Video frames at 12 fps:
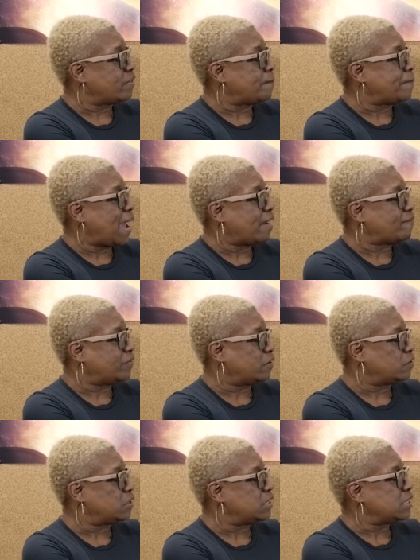from the
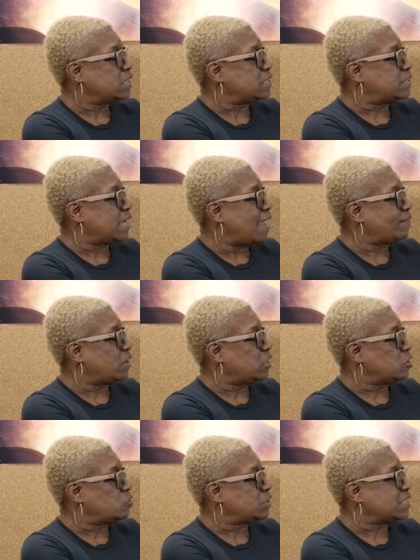battlefield, David
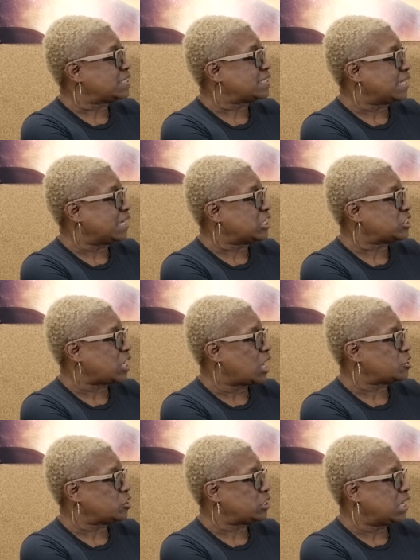used his
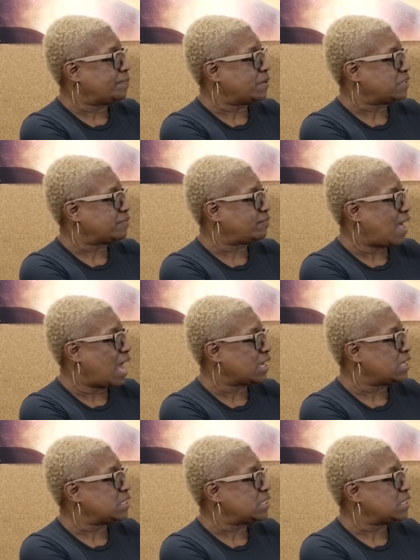slingshot to keep his flock